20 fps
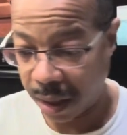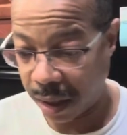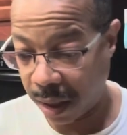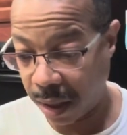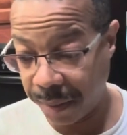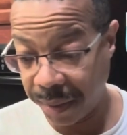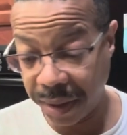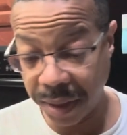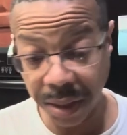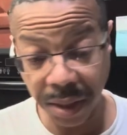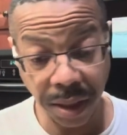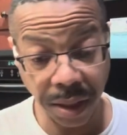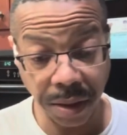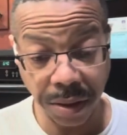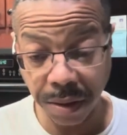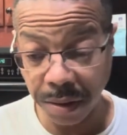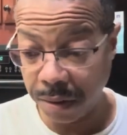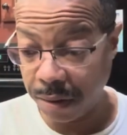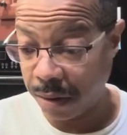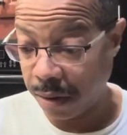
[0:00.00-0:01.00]
I'm here to tell
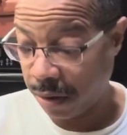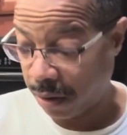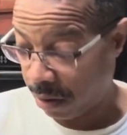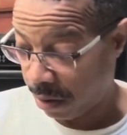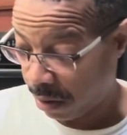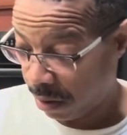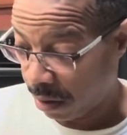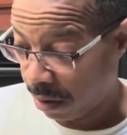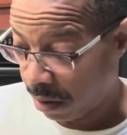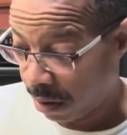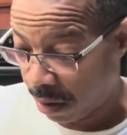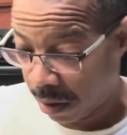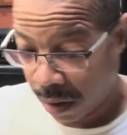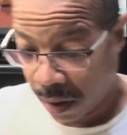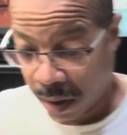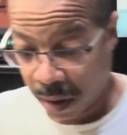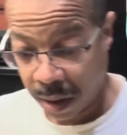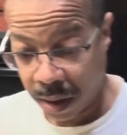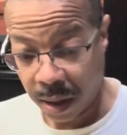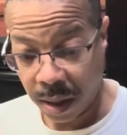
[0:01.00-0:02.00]
you,
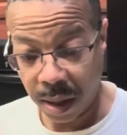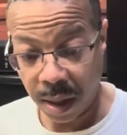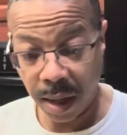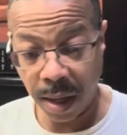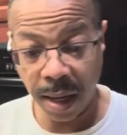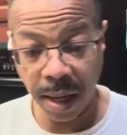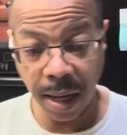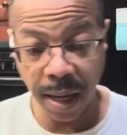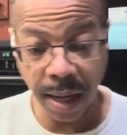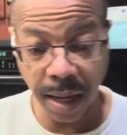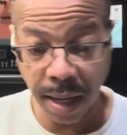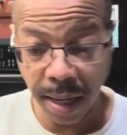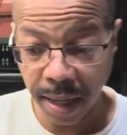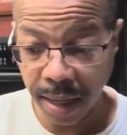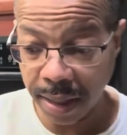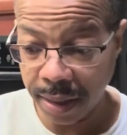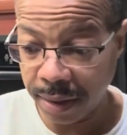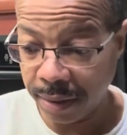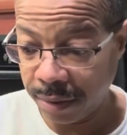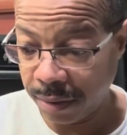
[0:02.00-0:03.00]

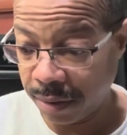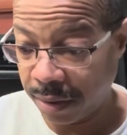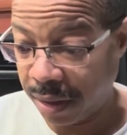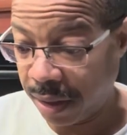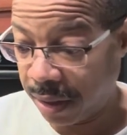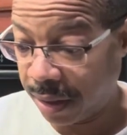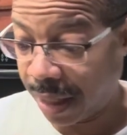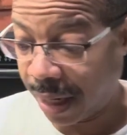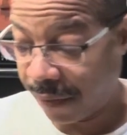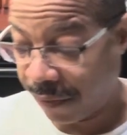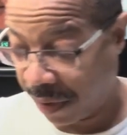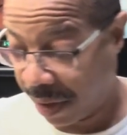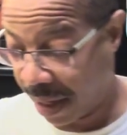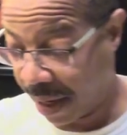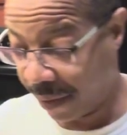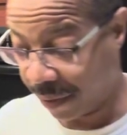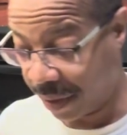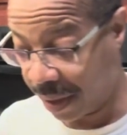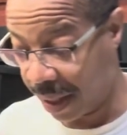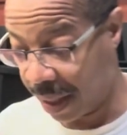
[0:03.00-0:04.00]
I did not really
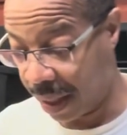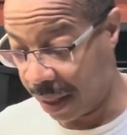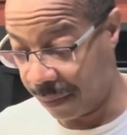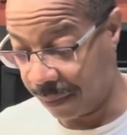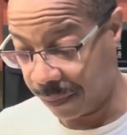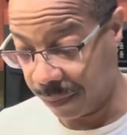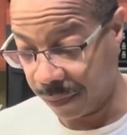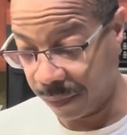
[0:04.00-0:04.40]
have time